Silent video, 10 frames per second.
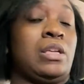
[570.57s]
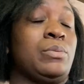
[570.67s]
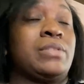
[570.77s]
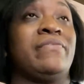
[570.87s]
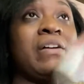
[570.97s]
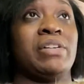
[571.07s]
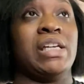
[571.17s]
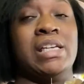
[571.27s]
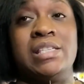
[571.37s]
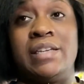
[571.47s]
was very
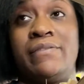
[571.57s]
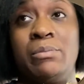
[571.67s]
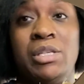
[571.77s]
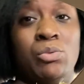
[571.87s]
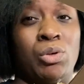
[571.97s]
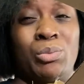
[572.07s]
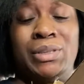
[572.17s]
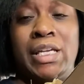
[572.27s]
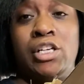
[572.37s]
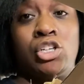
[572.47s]
easy for me to work
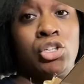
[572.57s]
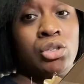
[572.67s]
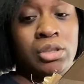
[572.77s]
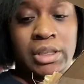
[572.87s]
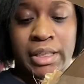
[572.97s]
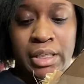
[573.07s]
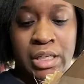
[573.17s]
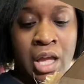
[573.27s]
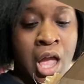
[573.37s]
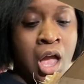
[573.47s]
with the
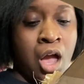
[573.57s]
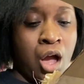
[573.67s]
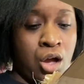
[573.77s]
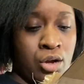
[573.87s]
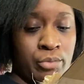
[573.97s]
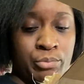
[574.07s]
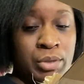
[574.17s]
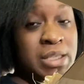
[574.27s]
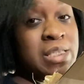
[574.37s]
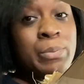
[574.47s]
acrylic.
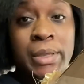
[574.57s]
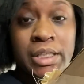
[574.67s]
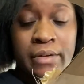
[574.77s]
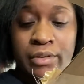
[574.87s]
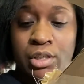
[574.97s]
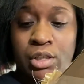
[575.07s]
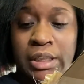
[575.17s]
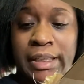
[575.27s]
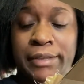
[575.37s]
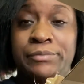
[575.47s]
Speaking of
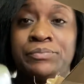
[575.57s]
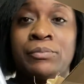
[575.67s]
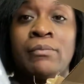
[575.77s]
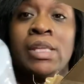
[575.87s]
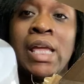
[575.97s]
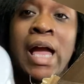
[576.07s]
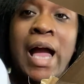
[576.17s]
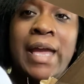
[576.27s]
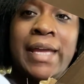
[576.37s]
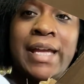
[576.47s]
acrylic,
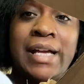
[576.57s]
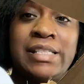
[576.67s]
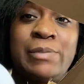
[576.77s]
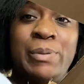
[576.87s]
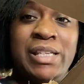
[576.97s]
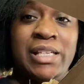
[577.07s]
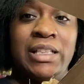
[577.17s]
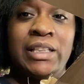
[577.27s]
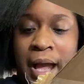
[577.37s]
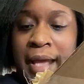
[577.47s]
I had got Speed
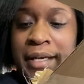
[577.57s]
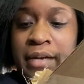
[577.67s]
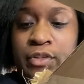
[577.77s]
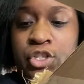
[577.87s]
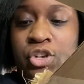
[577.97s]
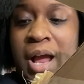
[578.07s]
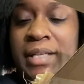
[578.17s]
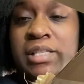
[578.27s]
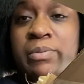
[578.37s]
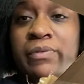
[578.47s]
Clear. I never tried
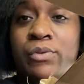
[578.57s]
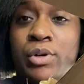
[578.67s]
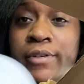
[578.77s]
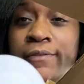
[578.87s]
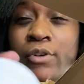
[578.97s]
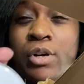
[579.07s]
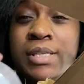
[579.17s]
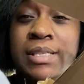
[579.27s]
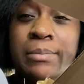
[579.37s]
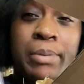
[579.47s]
this before, the
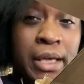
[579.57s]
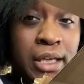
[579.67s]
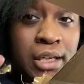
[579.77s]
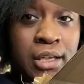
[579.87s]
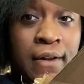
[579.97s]
frosted pink.